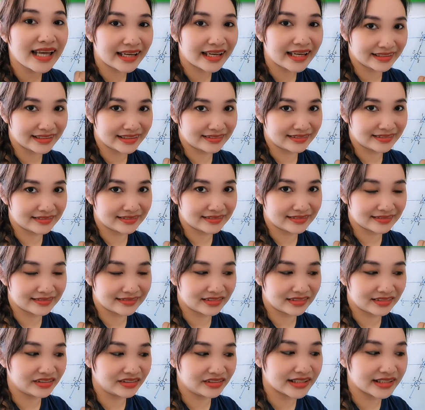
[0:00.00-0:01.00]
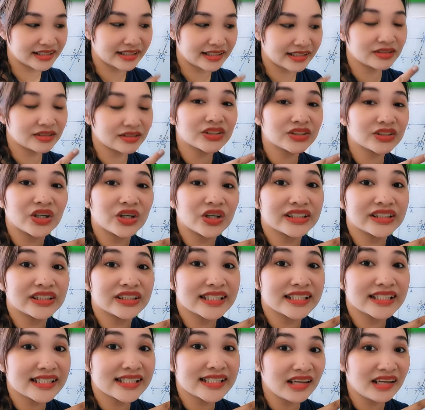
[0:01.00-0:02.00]
Supplementary angle,
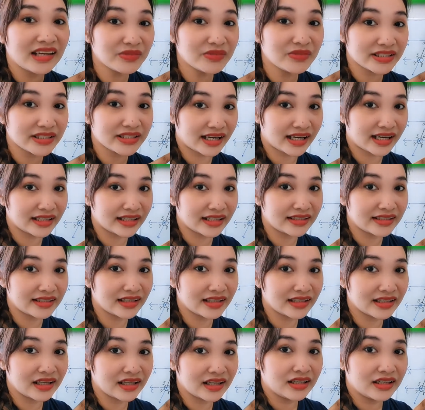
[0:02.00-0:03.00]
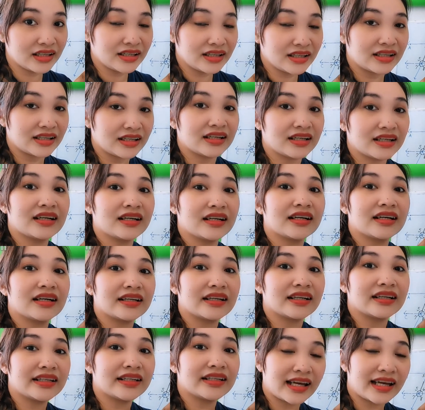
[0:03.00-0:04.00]
when you add two
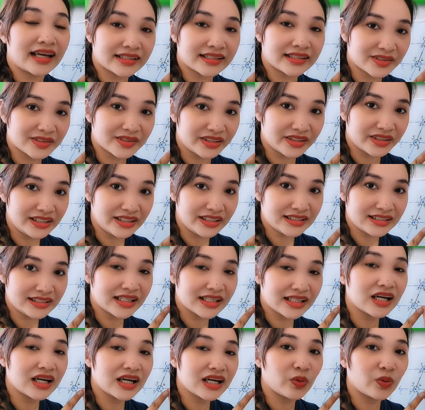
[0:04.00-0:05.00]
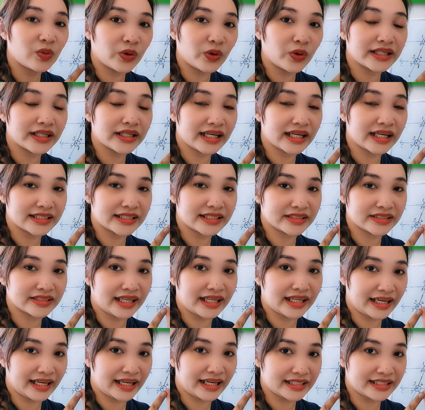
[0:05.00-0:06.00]
angles,
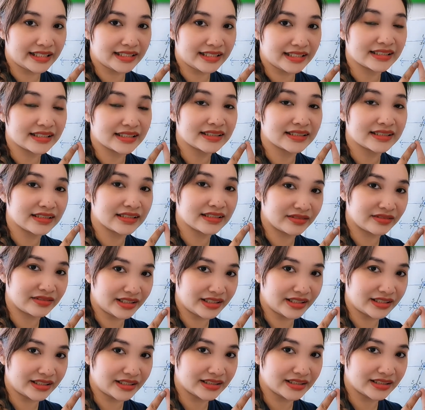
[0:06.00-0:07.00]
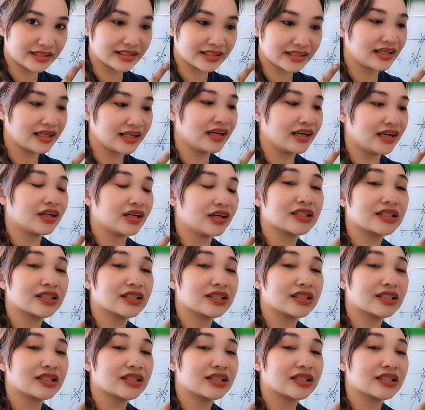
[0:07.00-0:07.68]
the answer is equal,